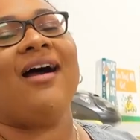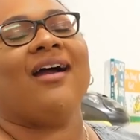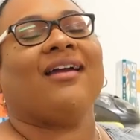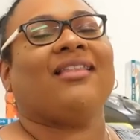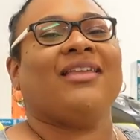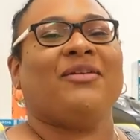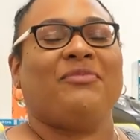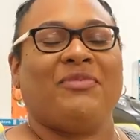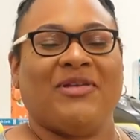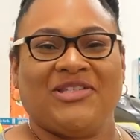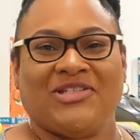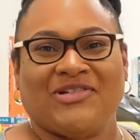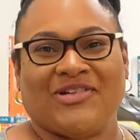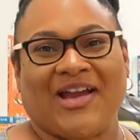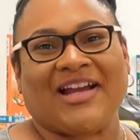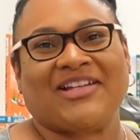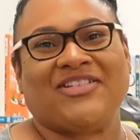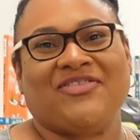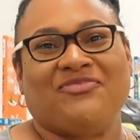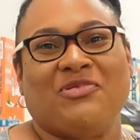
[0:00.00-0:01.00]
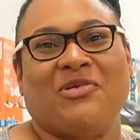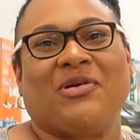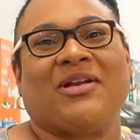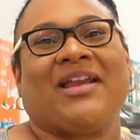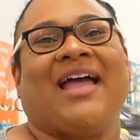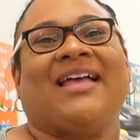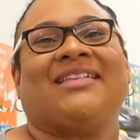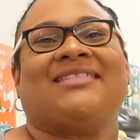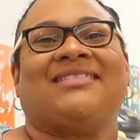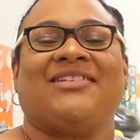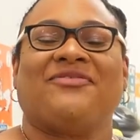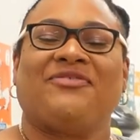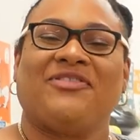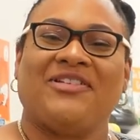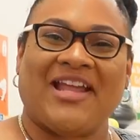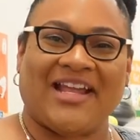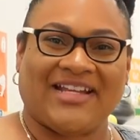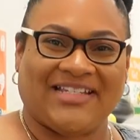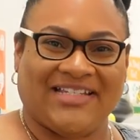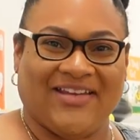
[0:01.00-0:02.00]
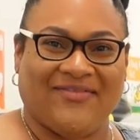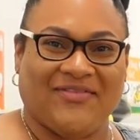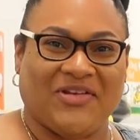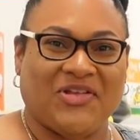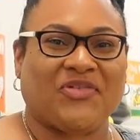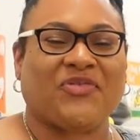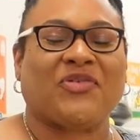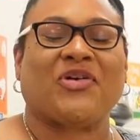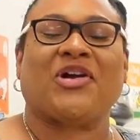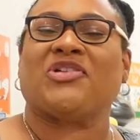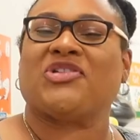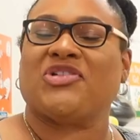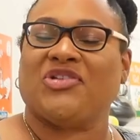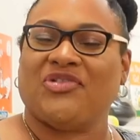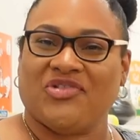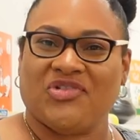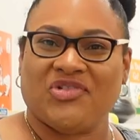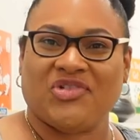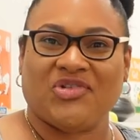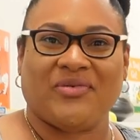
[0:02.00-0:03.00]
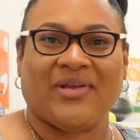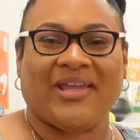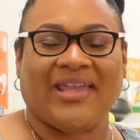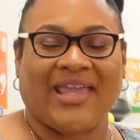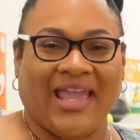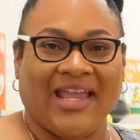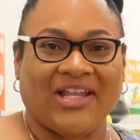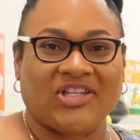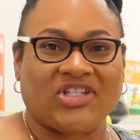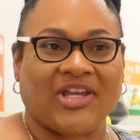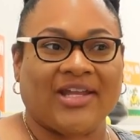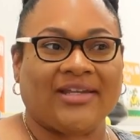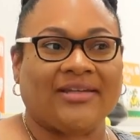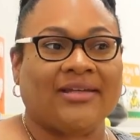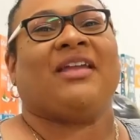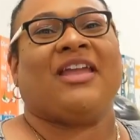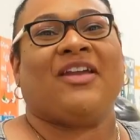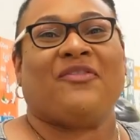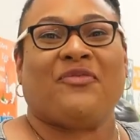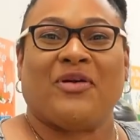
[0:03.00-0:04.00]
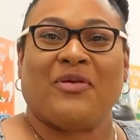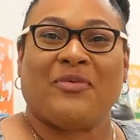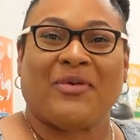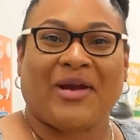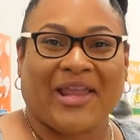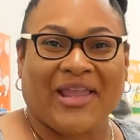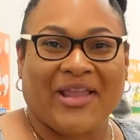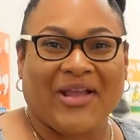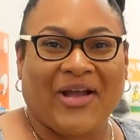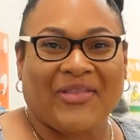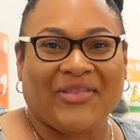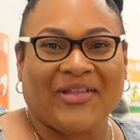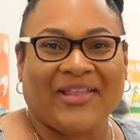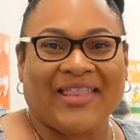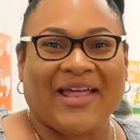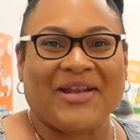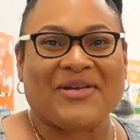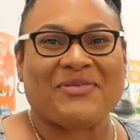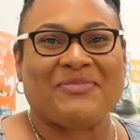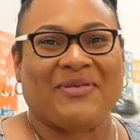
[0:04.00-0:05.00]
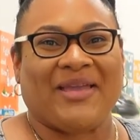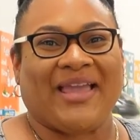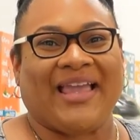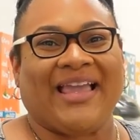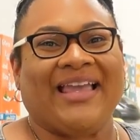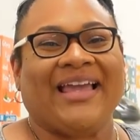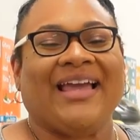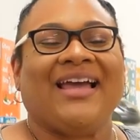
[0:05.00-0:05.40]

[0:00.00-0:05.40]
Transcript: Our LEAP Interactive board has different activities for our children to engage in. If we're working on the letter B,